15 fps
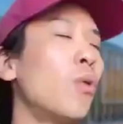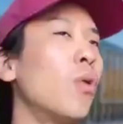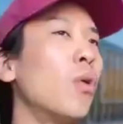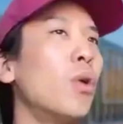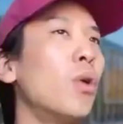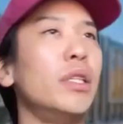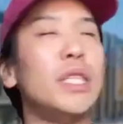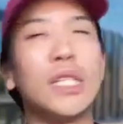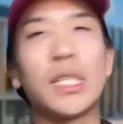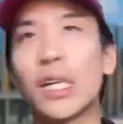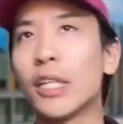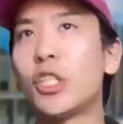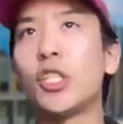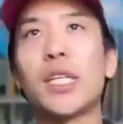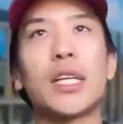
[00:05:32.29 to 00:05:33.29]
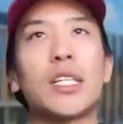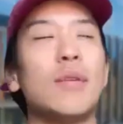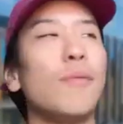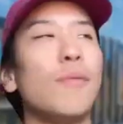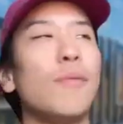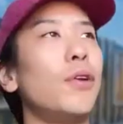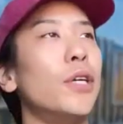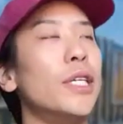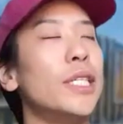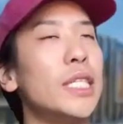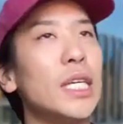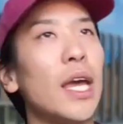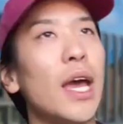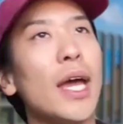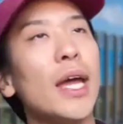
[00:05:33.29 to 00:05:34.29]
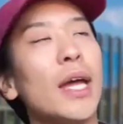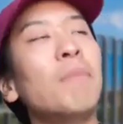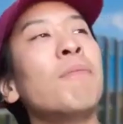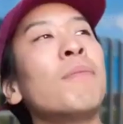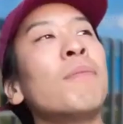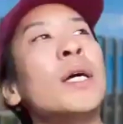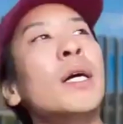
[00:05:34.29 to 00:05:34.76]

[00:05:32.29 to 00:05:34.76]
or discussion section with your TA